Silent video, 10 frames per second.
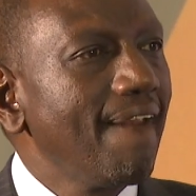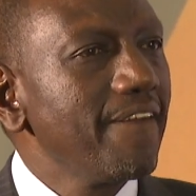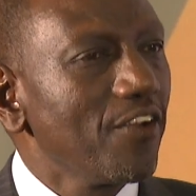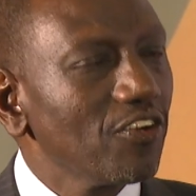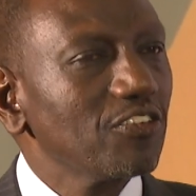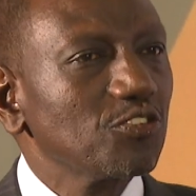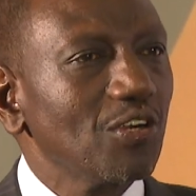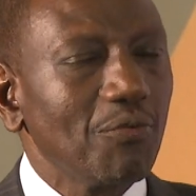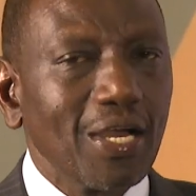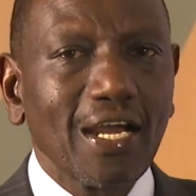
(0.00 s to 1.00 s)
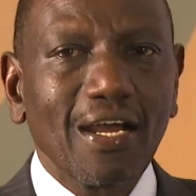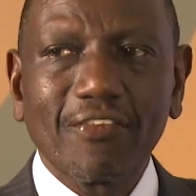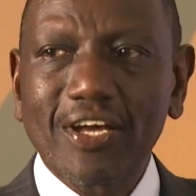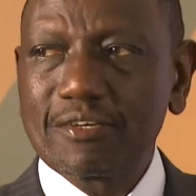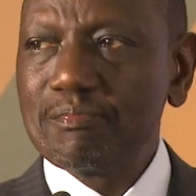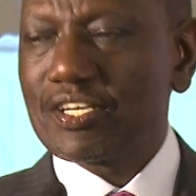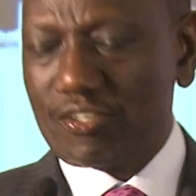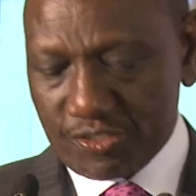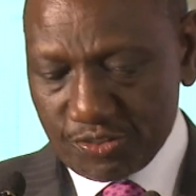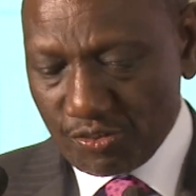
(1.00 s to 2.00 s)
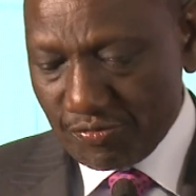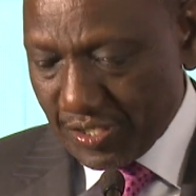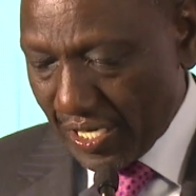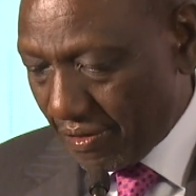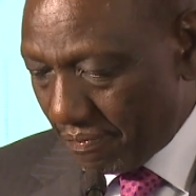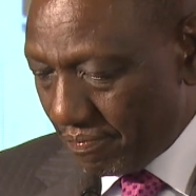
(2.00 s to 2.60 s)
You're also aware that because of the